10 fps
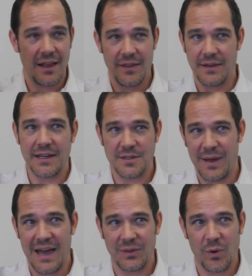The next
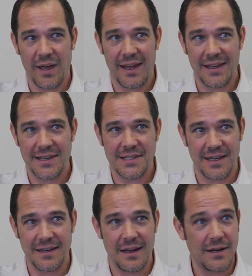pathway is
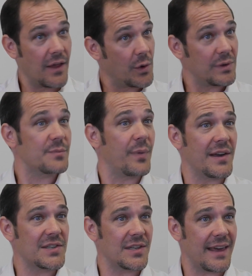another
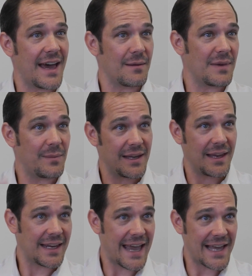response to that, and maybe
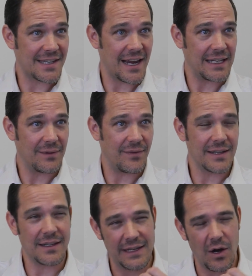a cascading
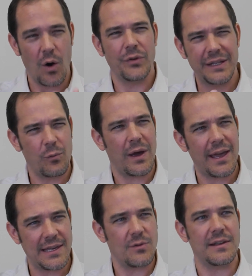effect. And the only
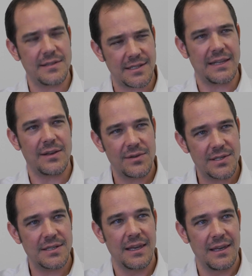way you can see
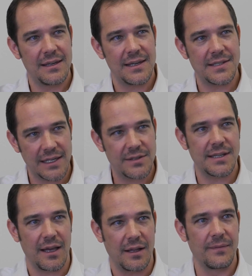those is single
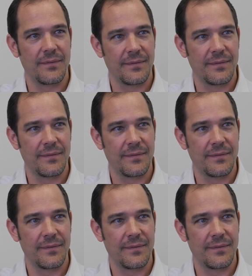cell.